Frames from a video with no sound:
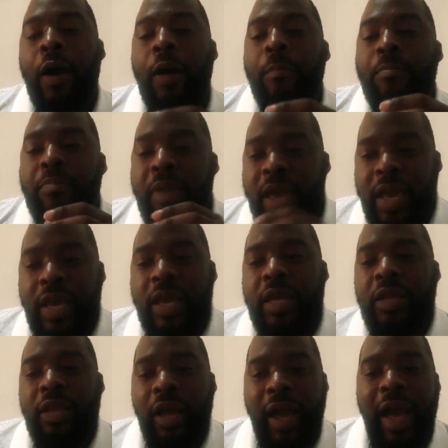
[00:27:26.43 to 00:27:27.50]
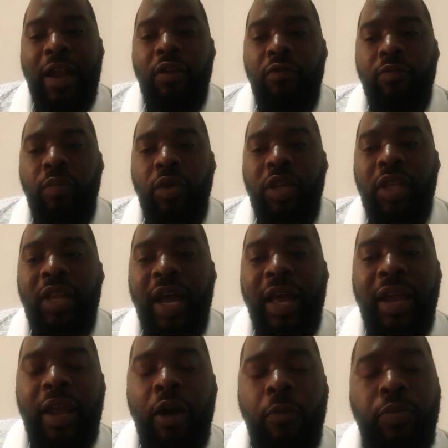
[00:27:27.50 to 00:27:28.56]
making the kind of money that
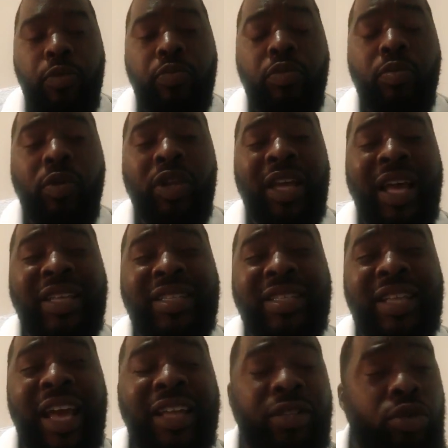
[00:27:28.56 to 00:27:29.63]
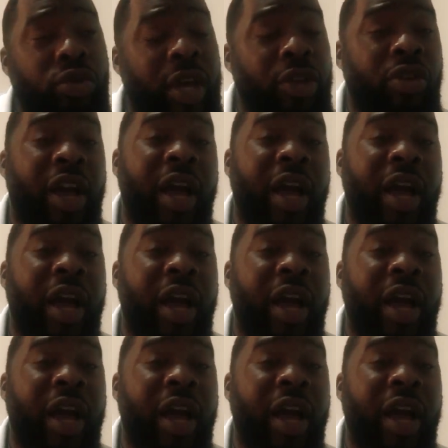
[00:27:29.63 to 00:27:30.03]
can help you put money aside so that